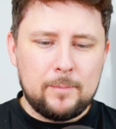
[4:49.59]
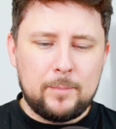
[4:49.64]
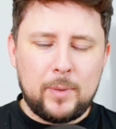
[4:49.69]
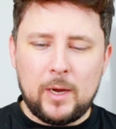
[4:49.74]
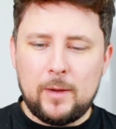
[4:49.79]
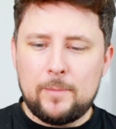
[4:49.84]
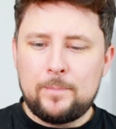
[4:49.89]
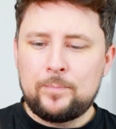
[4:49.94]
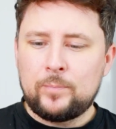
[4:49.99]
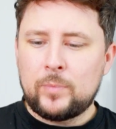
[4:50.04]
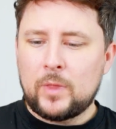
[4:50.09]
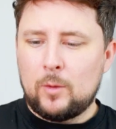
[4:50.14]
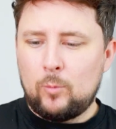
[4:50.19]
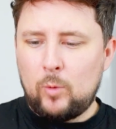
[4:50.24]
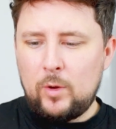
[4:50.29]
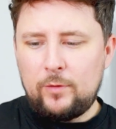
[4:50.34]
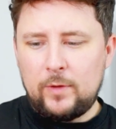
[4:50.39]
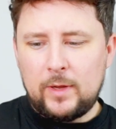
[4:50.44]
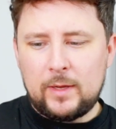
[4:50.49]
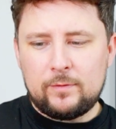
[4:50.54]
But
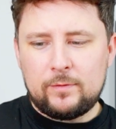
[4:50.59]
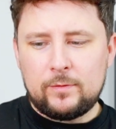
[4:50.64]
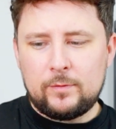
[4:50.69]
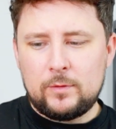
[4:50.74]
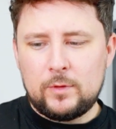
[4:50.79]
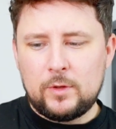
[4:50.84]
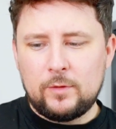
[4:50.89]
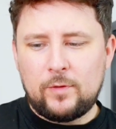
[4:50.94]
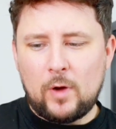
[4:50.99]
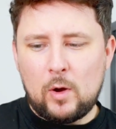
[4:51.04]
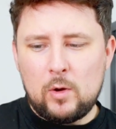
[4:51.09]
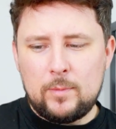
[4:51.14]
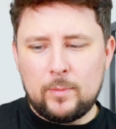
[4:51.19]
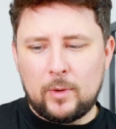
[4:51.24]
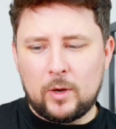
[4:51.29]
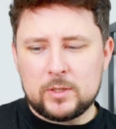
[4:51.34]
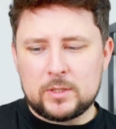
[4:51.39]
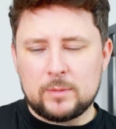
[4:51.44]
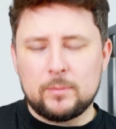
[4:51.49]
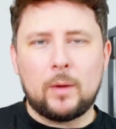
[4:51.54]
with it, the
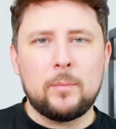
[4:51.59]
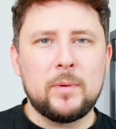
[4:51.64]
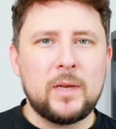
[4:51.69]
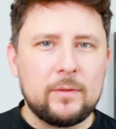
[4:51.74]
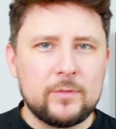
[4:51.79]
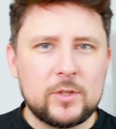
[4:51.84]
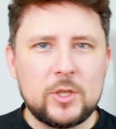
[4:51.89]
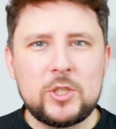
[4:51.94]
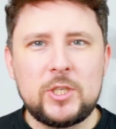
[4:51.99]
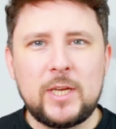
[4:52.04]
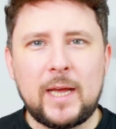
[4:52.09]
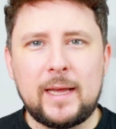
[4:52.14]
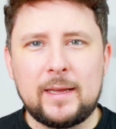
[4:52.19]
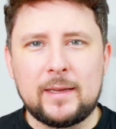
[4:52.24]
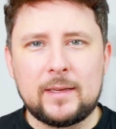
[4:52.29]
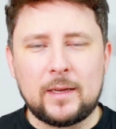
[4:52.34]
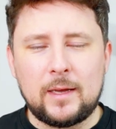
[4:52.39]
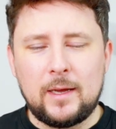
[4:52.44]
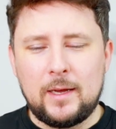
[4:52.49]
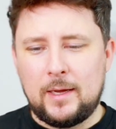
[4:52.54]
volumizer, I'm going to have to
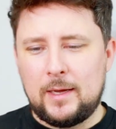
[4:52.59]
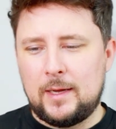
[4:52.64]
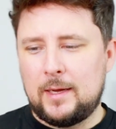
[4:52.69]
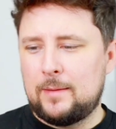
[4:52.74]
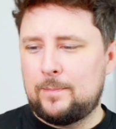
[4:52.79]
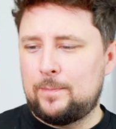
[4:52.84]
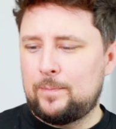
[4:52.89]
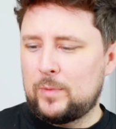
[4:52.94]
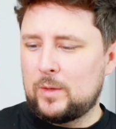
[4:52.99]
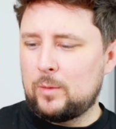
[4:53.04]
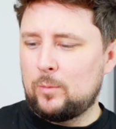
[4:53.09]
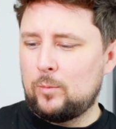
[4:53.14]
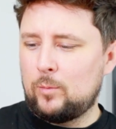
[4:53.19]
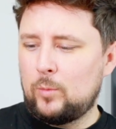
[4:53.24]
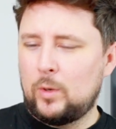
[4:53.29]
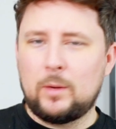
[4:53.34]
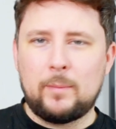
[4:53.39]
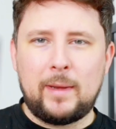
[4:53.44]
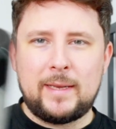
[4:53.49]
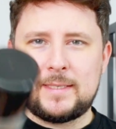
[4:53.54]
check when
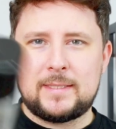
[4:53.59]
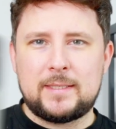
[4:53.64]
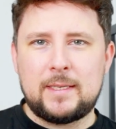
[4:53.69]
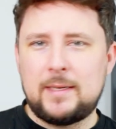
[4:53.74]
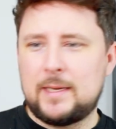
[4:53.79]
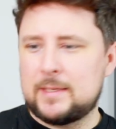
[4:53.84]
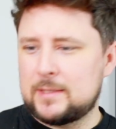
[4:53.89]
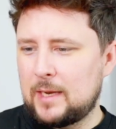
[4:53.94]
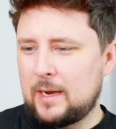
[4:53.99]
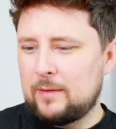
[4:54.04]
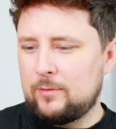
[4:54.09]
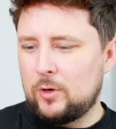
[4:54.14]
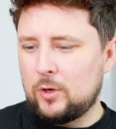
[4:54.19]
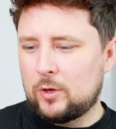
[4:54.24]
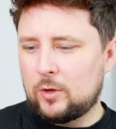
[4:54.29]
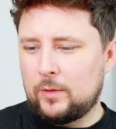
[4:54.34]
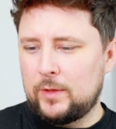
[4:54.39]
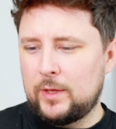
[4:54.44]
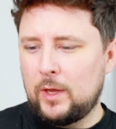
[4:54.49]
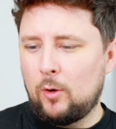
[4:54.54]
I'm editing this. I'll have a
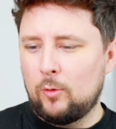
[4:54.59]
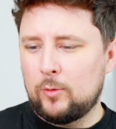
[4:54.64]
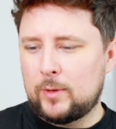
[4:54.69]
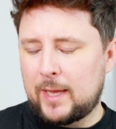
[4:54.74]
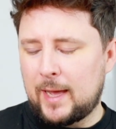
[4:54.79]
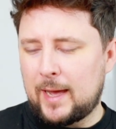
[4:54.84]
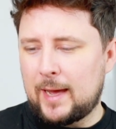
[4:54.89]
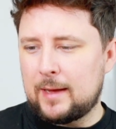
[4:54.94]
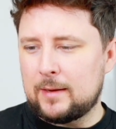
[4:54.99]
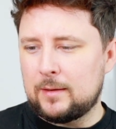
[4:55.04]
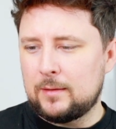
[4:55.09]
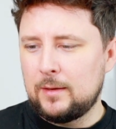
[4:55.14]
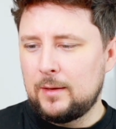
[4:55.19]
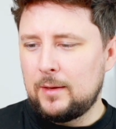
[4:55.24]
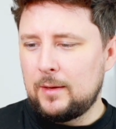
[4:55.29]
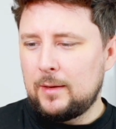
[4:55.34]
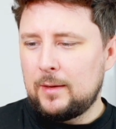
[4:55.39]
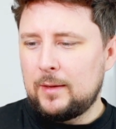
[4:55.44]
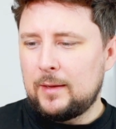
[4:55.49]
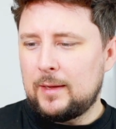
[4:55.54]
look on the old can
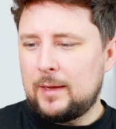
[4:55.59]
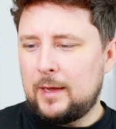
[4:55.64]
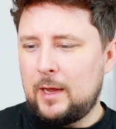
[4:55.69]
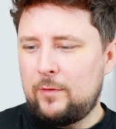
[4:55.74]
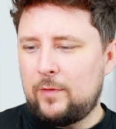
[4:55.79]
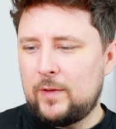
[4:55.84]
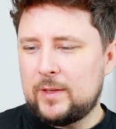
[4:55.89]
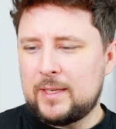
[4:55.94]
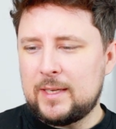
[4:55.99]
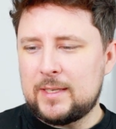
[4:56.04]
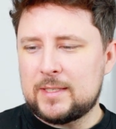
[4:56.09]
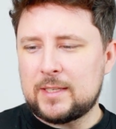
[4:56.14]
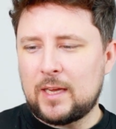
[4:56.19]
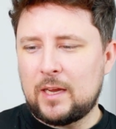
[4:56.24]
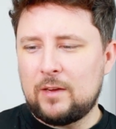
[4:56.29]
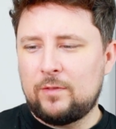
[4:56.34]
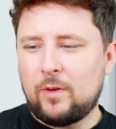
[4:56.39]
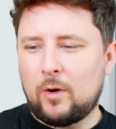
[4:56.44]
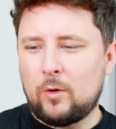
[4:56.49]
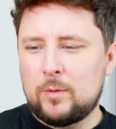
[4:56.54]
if it did
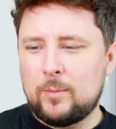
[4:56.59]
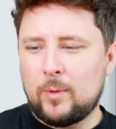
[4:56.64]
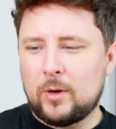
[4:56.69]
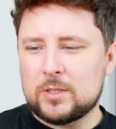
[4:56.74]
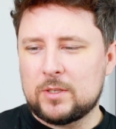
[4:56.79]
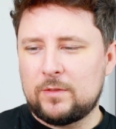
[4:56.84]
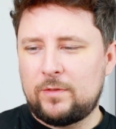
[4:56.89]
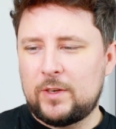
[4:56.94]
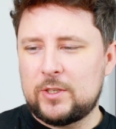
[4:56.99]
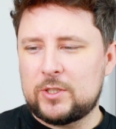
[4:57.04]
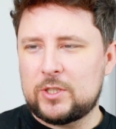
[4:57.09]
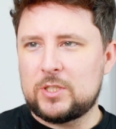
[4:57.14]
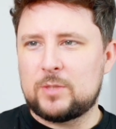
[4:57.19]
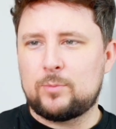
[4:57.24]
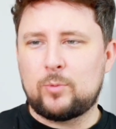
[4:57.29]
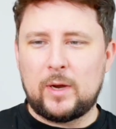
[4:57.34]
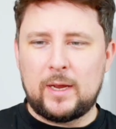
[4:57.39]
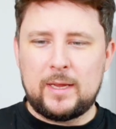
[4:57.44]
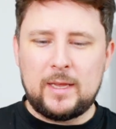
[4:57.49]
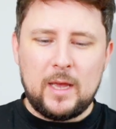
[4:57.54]
say volumizing finishing
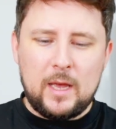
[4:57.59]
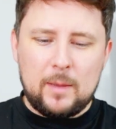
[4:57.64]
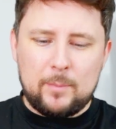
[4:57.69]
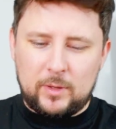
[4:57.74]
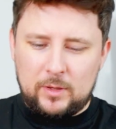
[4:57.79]
spray.